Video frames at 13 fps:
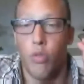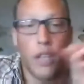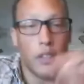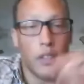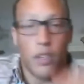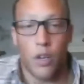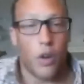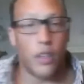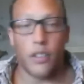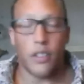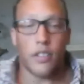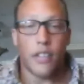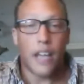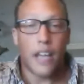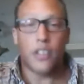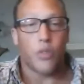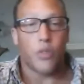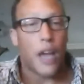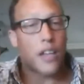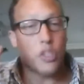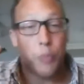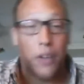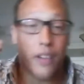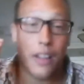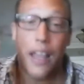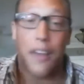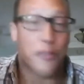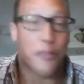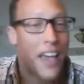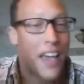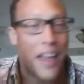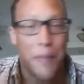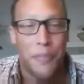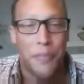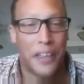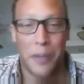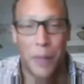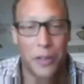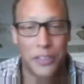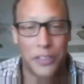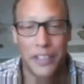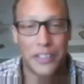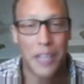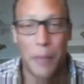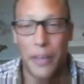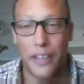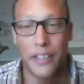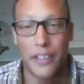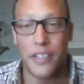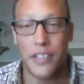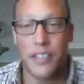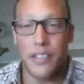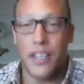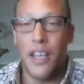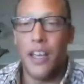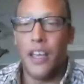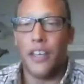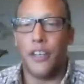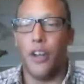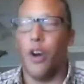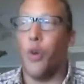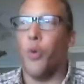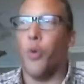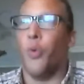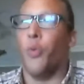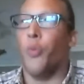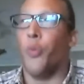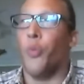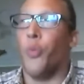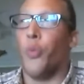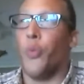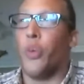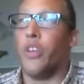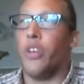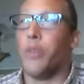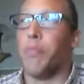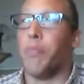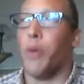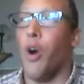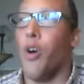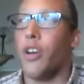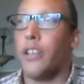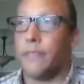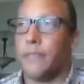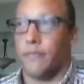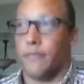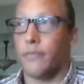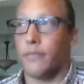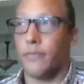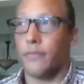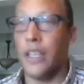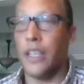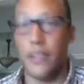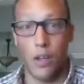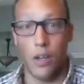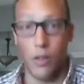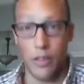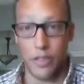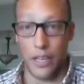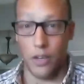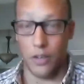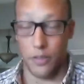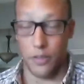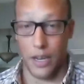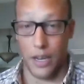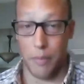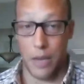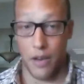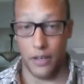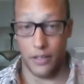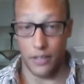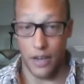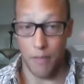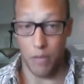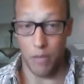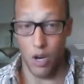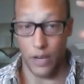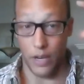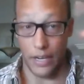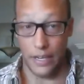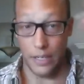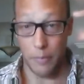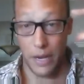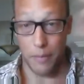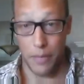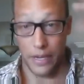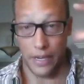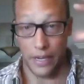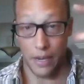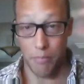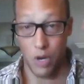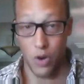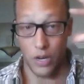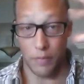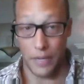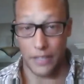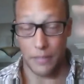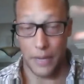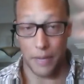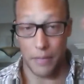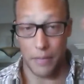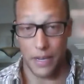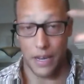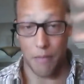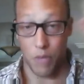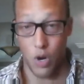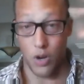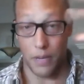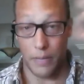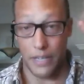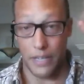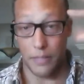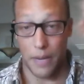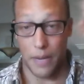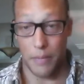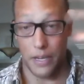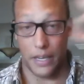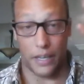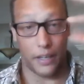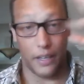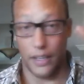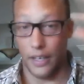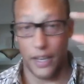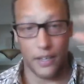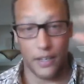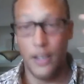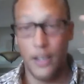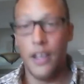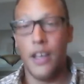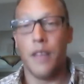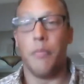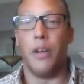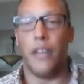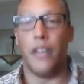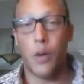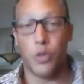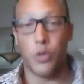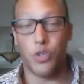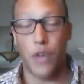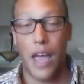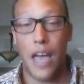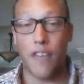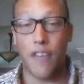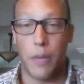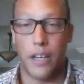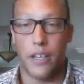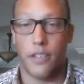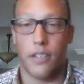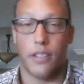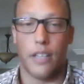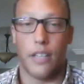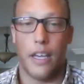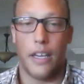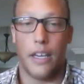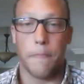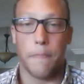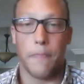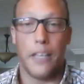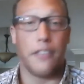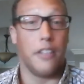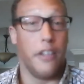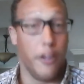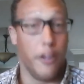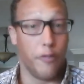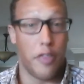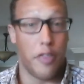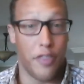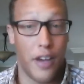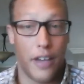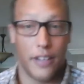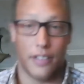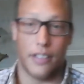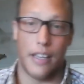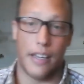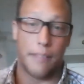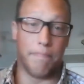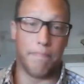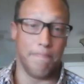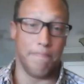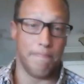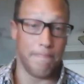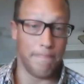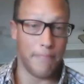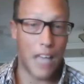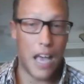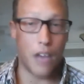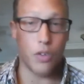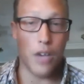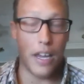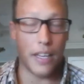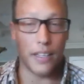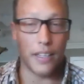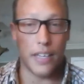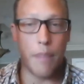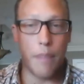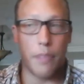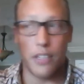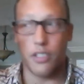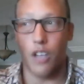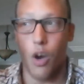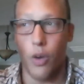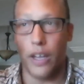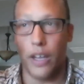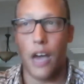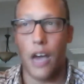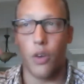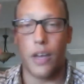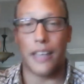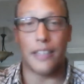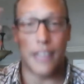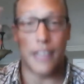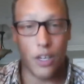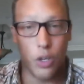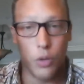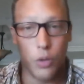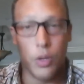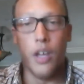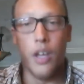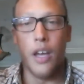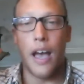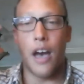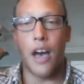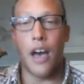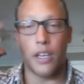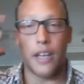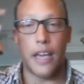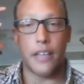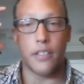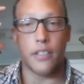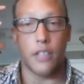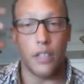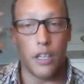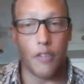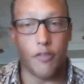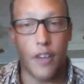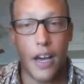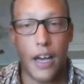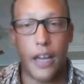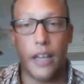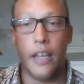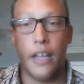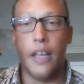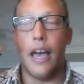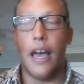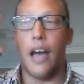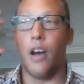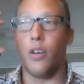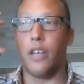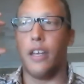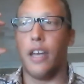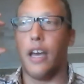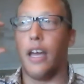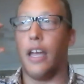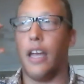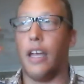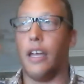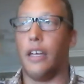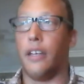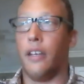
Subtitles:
you know, it's not just, I spend a lot of time thinking about this. I mean, this is, you know, when you're broke, the only thing you can think about is, I'm broke, I need to make money. I'm broke, I need to make money. I'm broke, I need to make money. And that, but now once you have money, it's just like, it's a different thought. It's like, how do I keep this going? How do I continue? How can I solidify? How can I